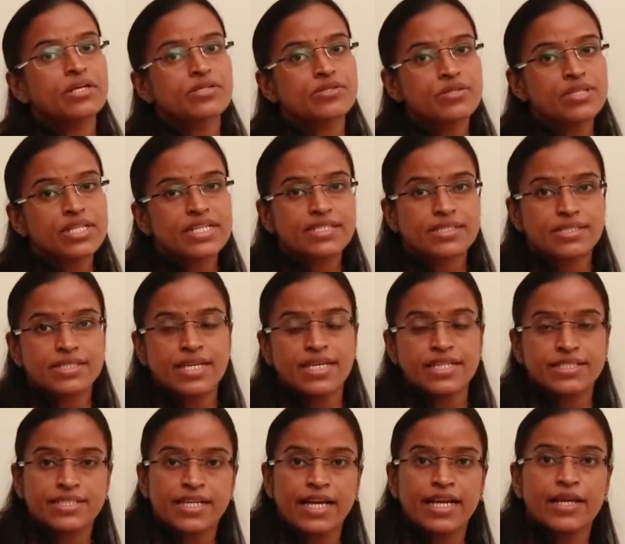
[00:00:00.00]
So this
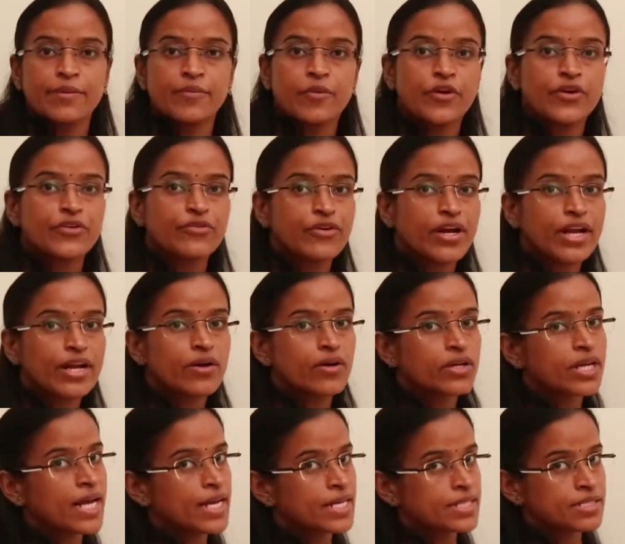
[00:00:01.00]
genetically modified
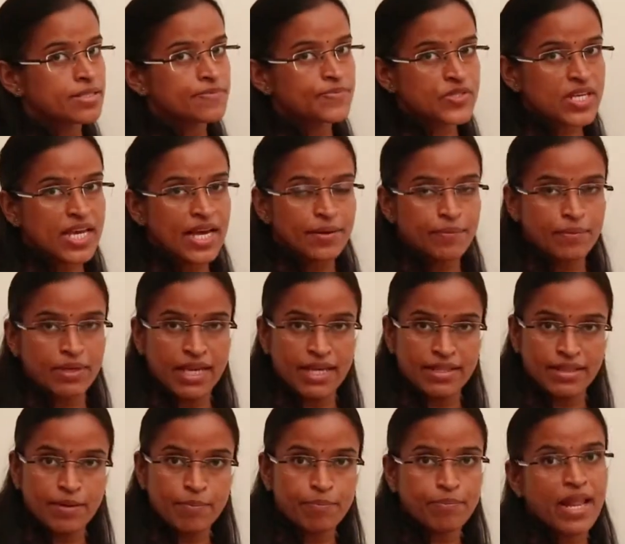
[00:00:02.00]
organisms can
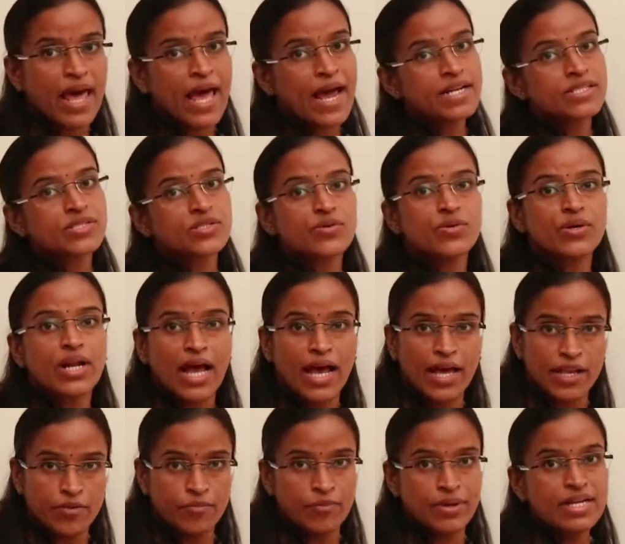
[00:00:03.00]
be either plants or
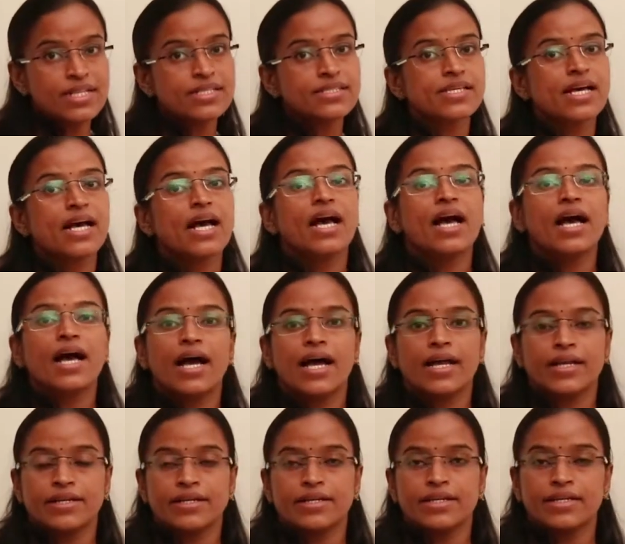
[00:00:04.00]
animals,
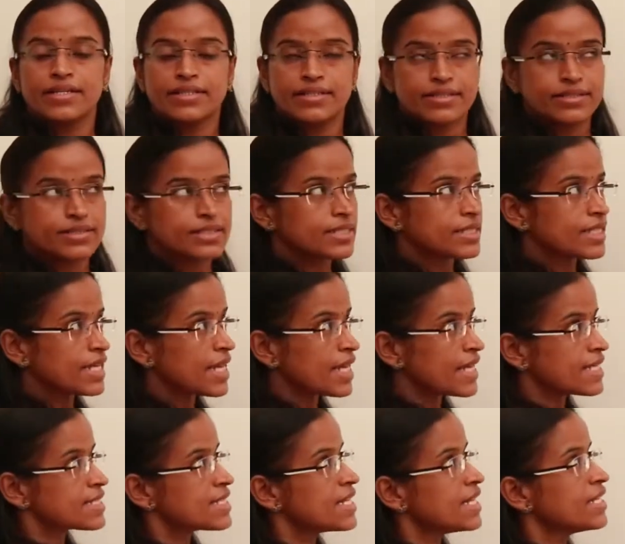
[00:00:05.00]
and the
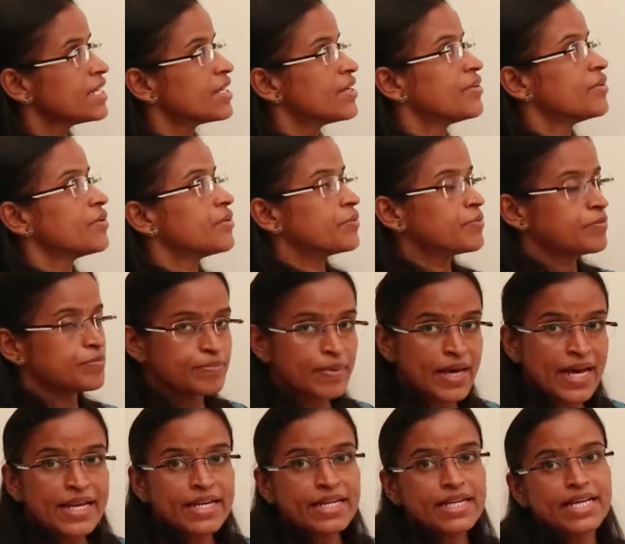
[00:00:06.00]
thing is that
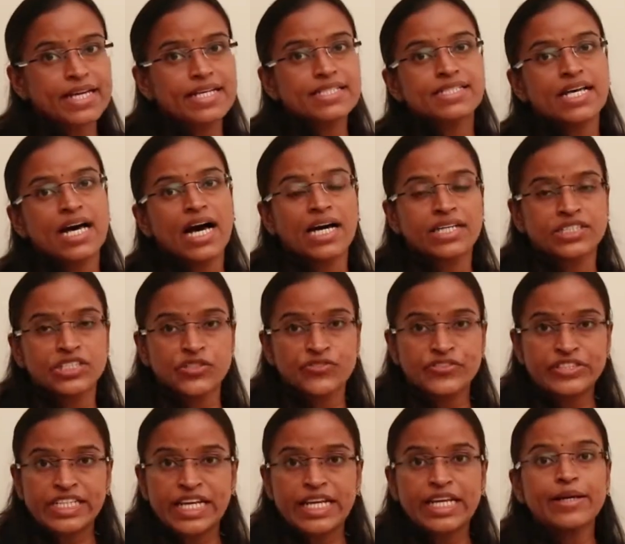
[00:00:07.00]
man is
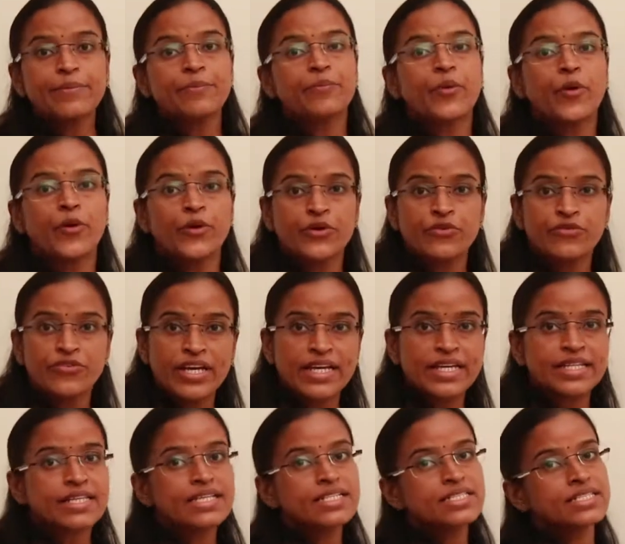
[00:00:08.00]
artificially
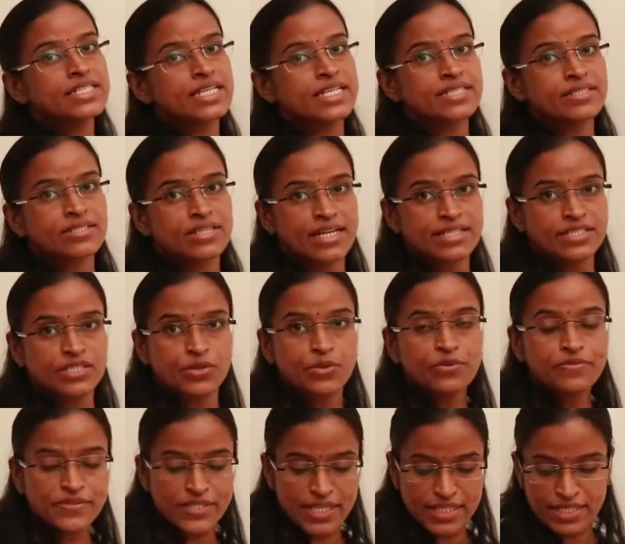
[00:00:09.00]
modifying the gene structure
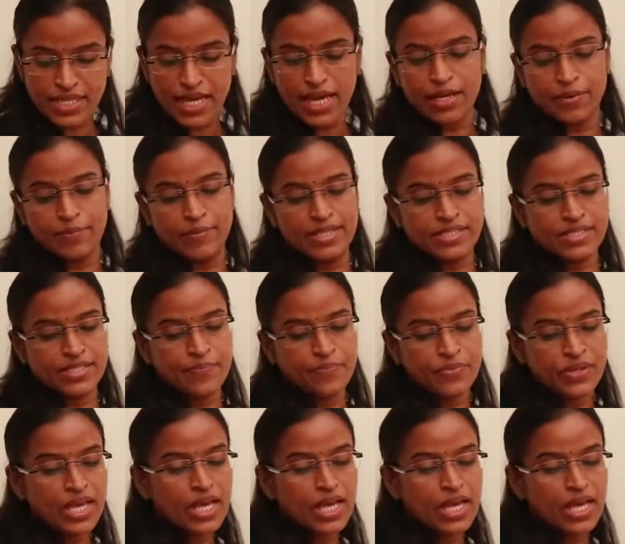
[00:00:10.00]
of such animals.